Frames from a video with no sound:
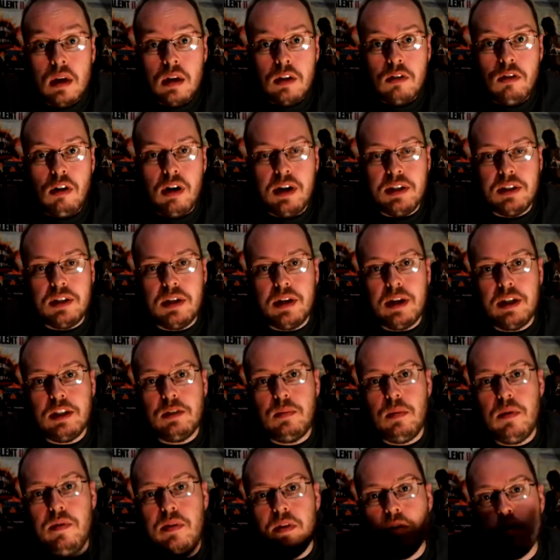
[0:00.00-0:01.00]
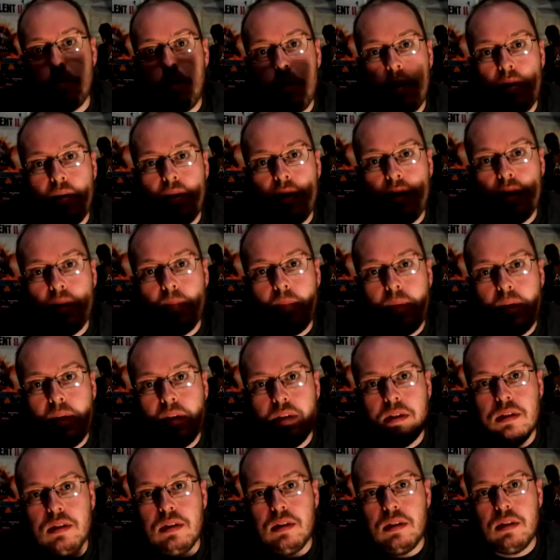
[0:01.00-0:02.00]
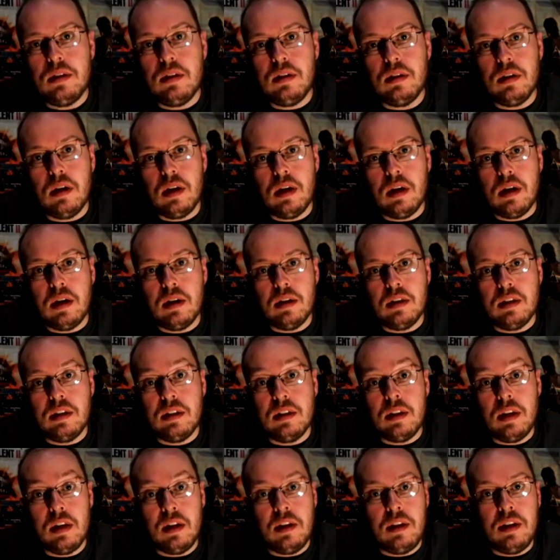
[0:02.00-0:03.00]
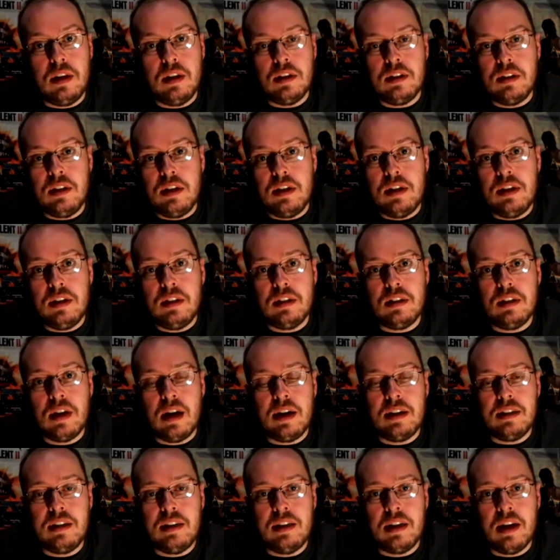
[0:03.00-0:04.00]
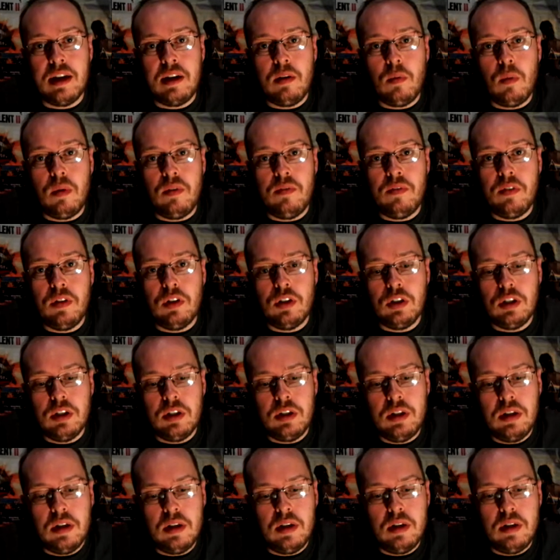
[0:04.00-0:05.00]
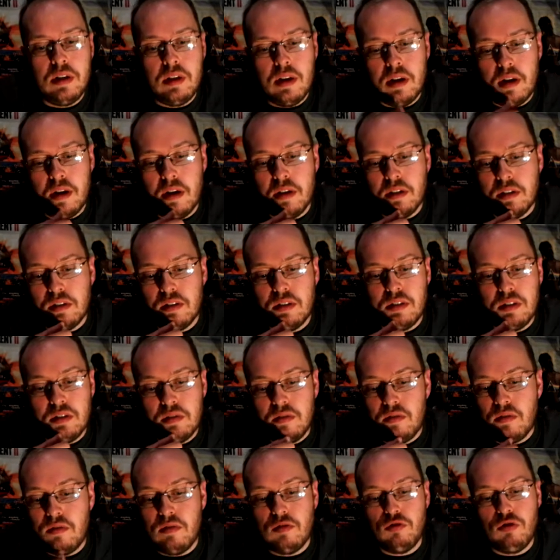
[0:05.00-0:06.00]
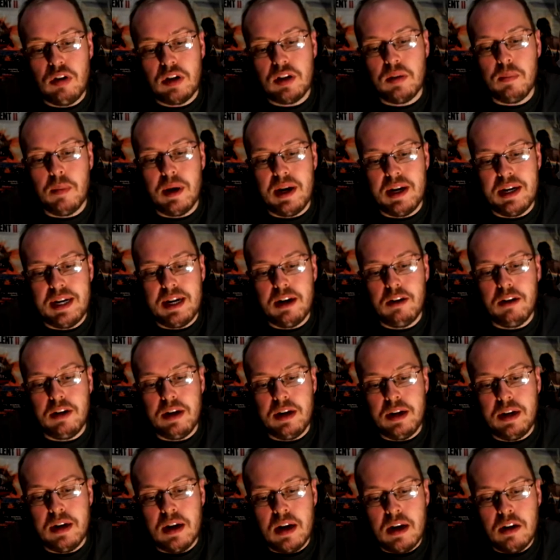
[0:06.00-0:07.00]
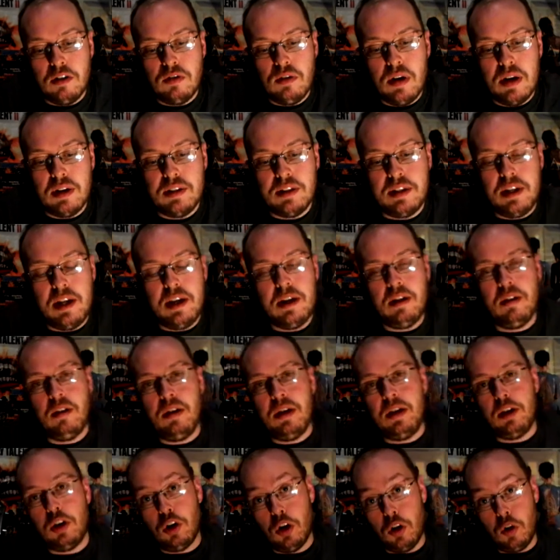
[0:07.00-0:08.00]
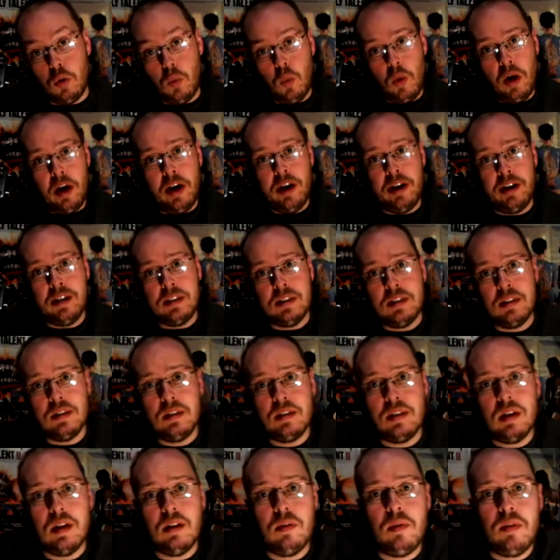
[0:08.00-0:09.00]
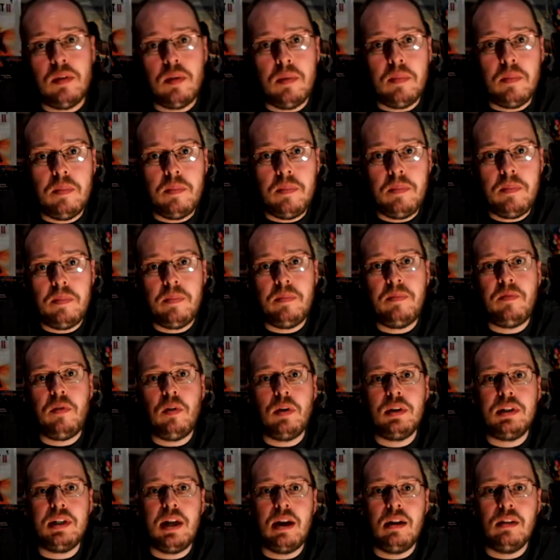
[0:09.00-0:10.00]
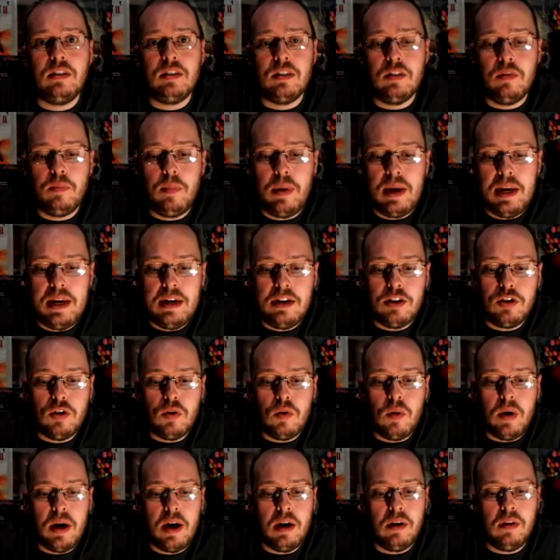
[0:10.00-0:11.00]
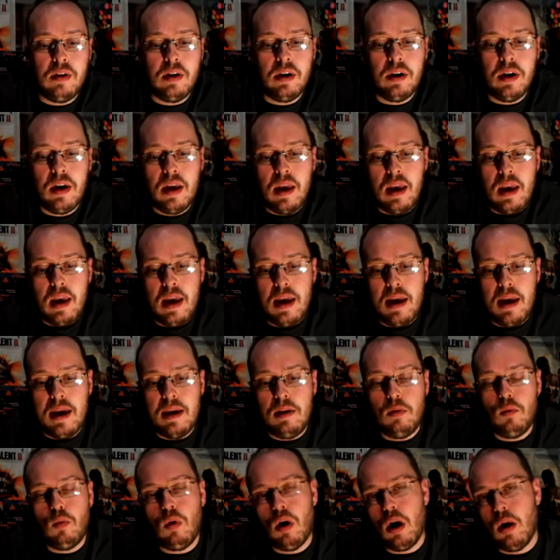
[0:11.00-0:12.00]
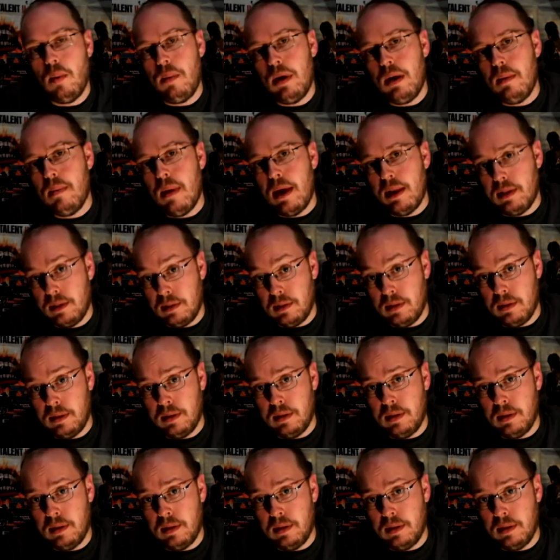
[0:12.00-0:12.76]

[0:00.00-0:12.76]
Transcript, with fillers: Alright, tonight's movie is Beauty and the Beast. Uh, it's the Disney's 1991 version, uh, directed by Gary Trousdale and Kirk Wise, uh, with voice talents of Paige O'Hara and Robby Benson.